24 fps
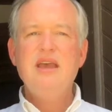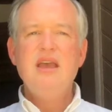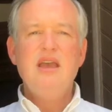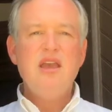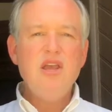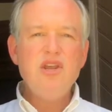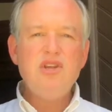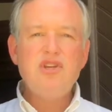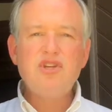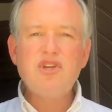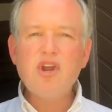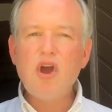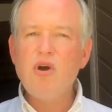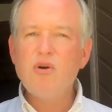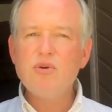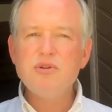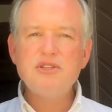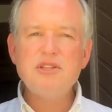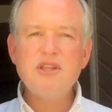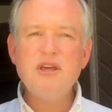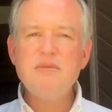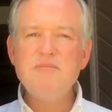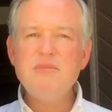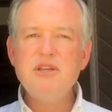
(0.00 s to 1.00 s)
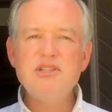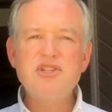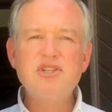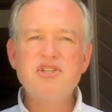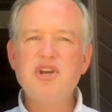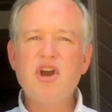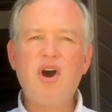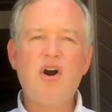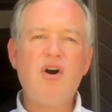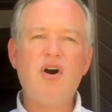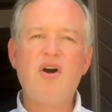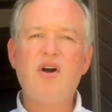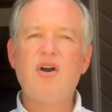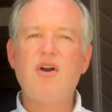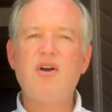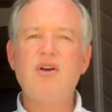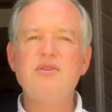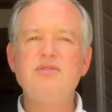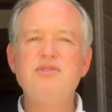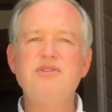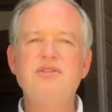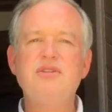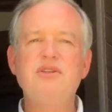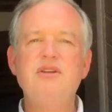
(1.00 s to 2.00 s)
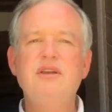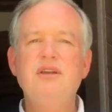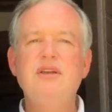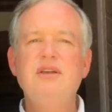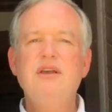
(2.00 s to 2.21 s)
He shows them His scars